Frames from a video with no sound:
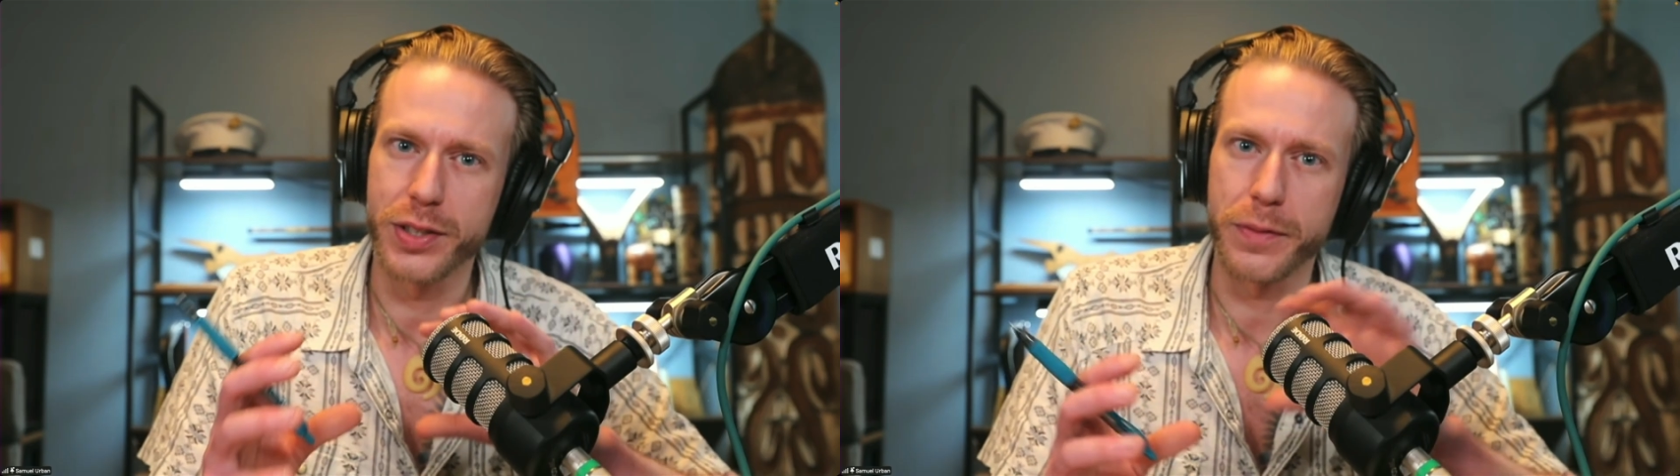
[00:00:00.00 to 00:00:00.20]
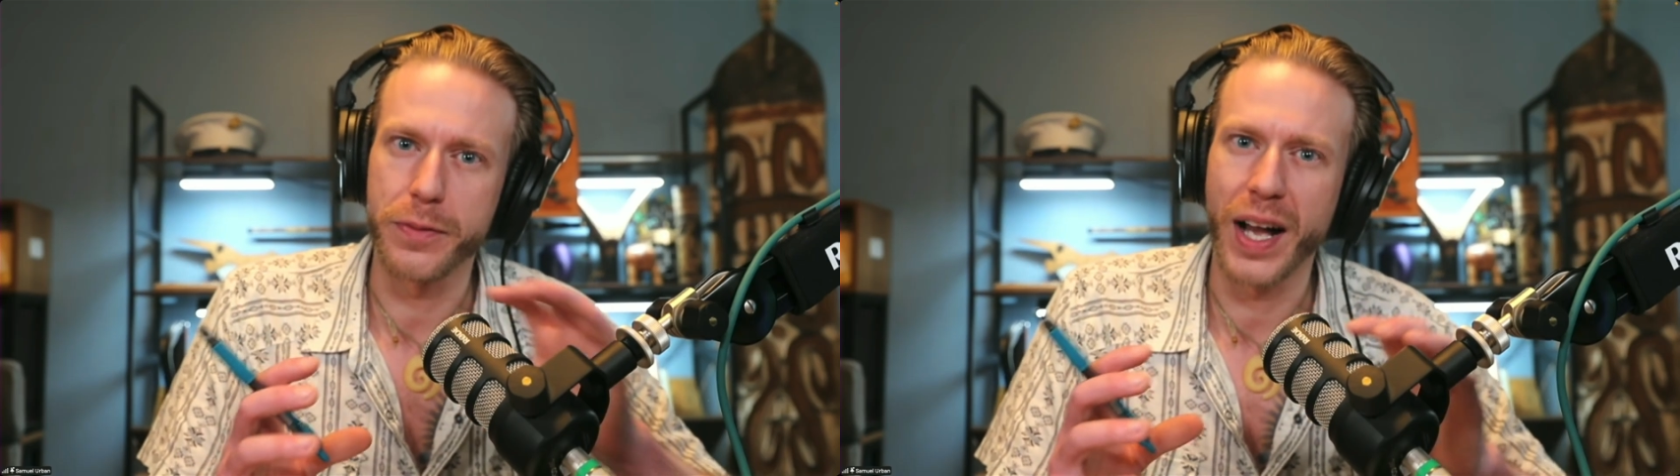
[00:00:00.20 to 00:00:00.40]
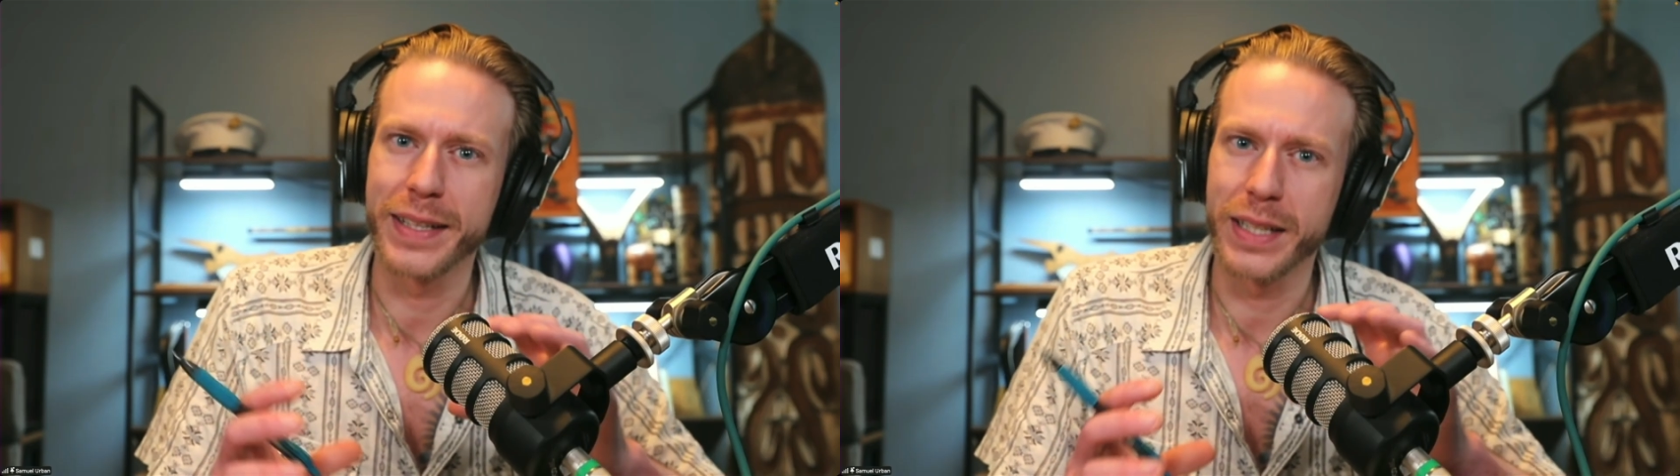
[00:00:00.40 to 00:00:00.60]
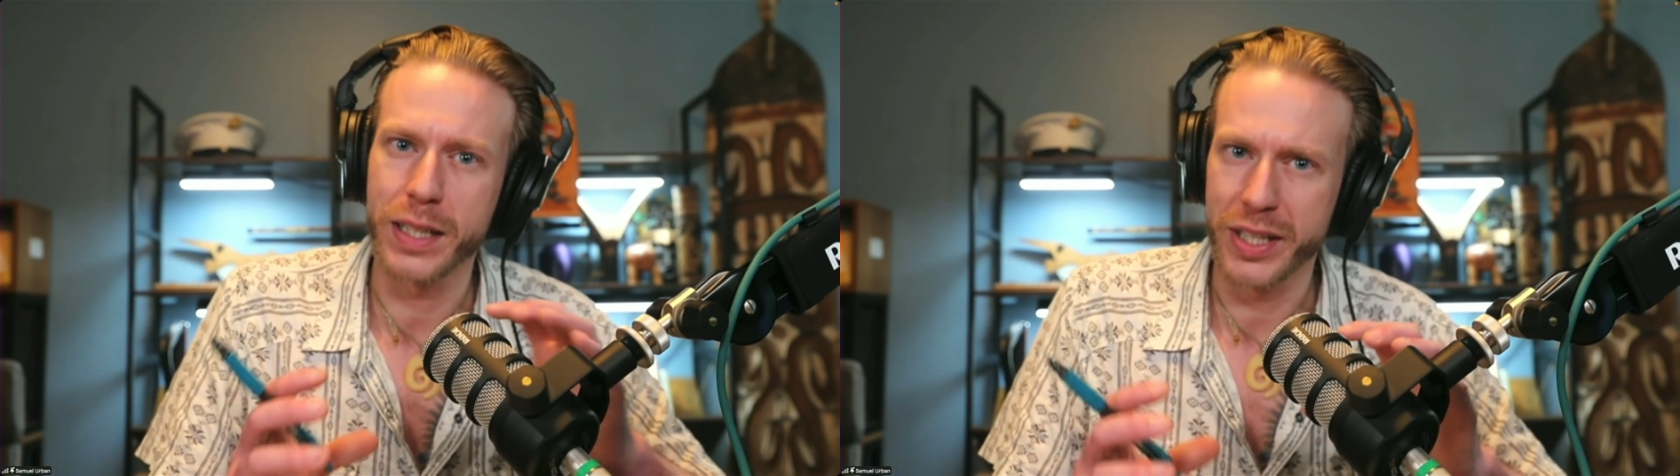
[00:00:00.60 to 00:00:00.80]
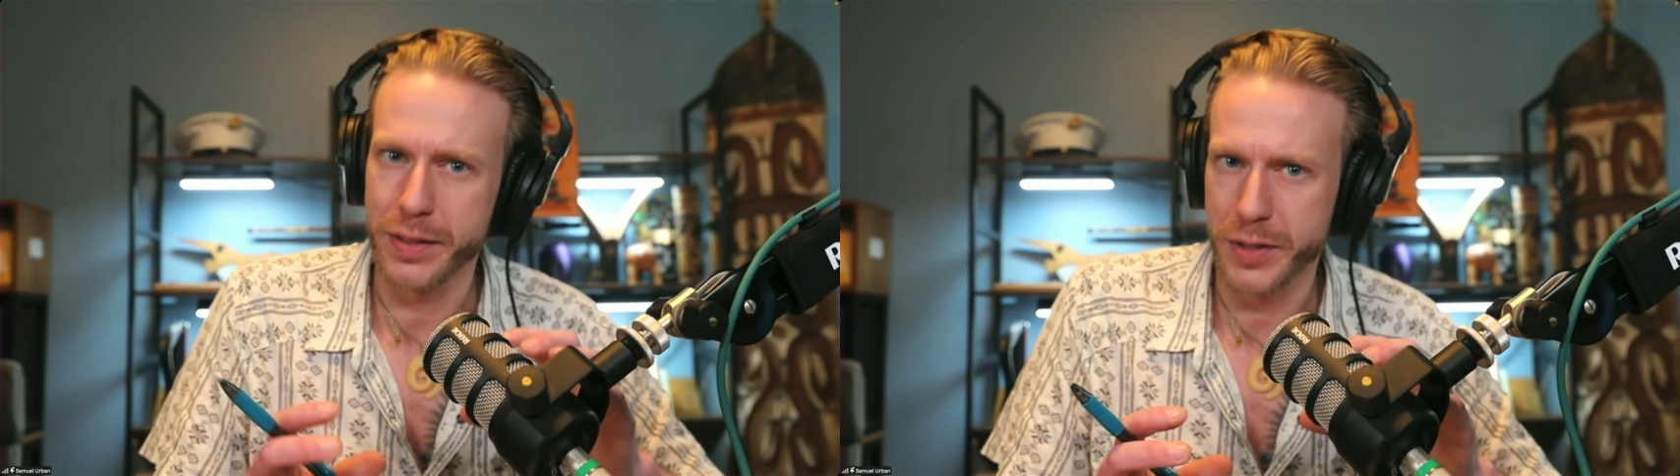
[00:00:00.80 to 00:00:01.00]
define
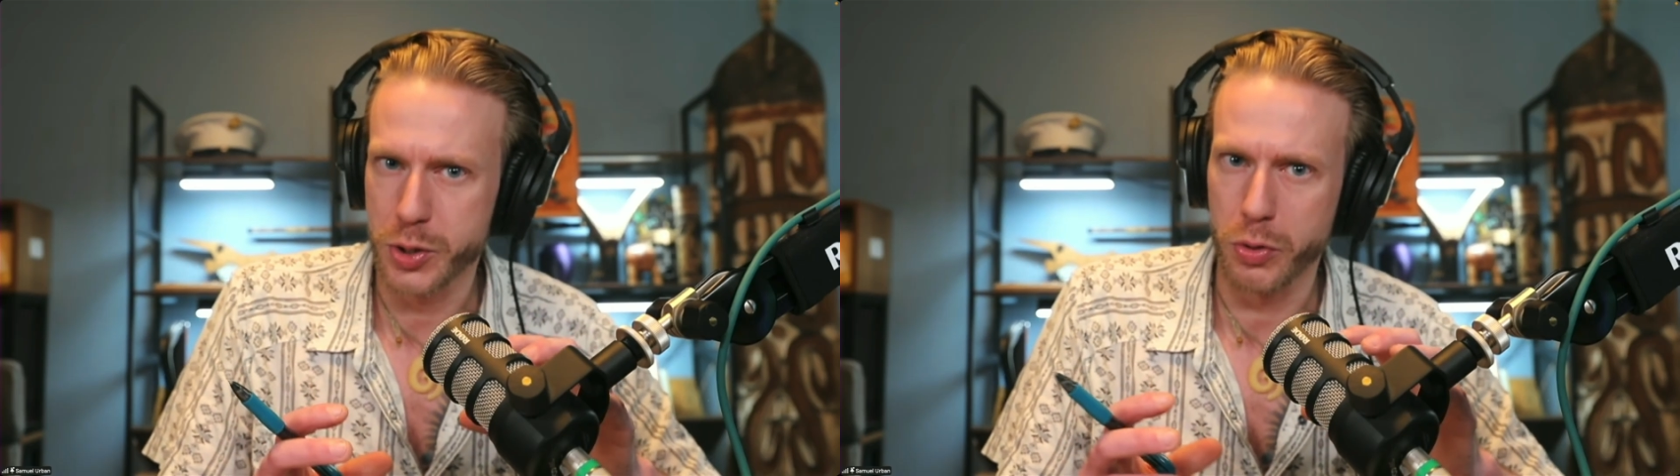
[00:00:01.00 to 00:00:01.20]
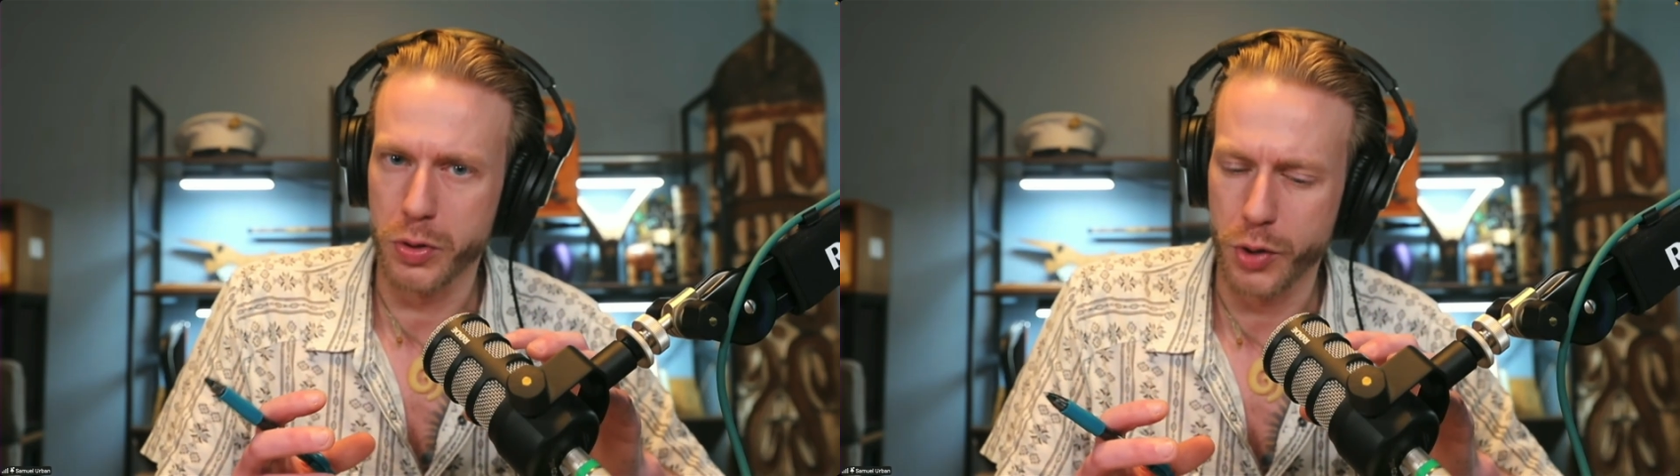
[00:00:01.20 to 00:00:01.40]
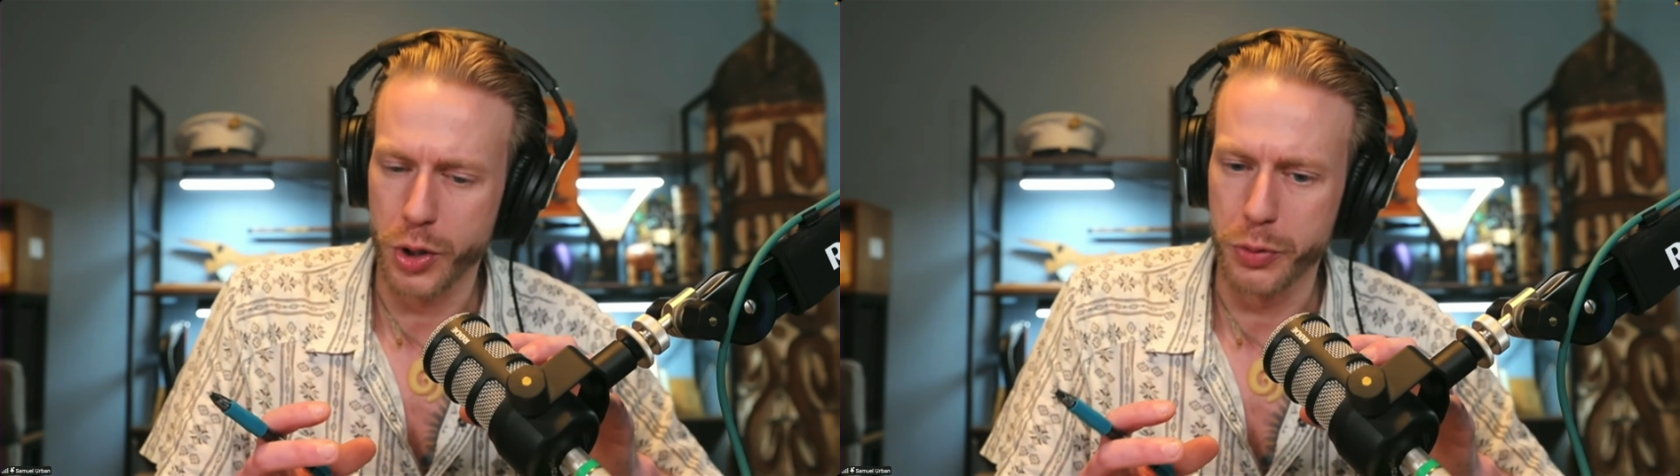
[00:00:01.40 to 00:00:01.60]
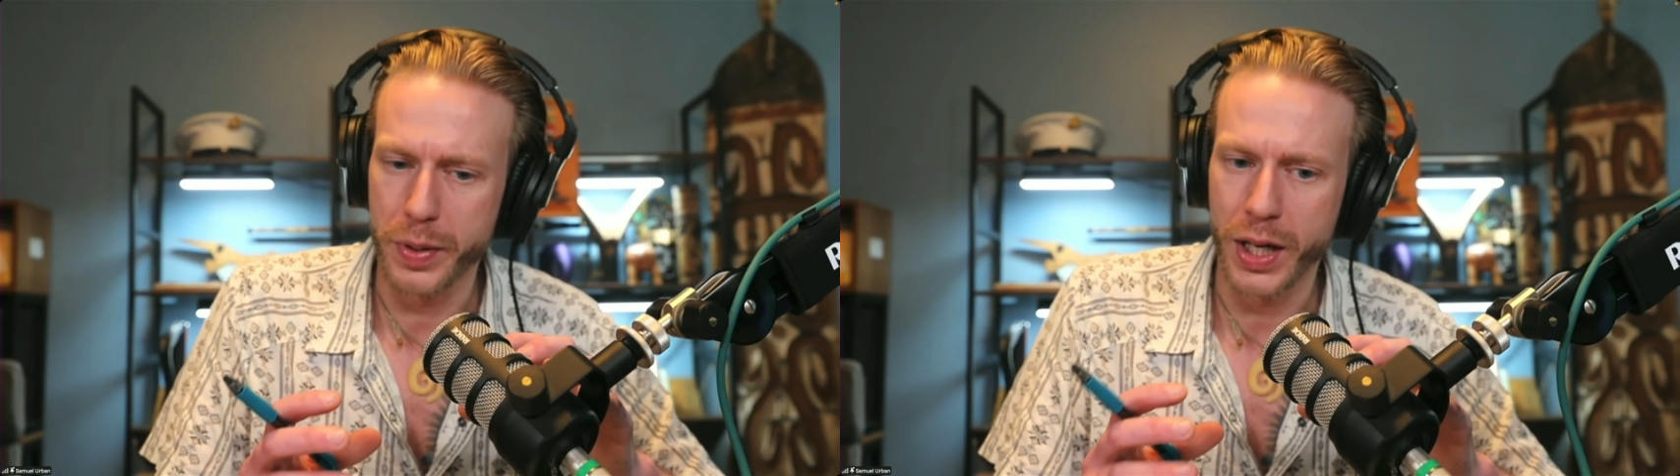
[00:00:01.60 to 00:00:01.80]
their individual group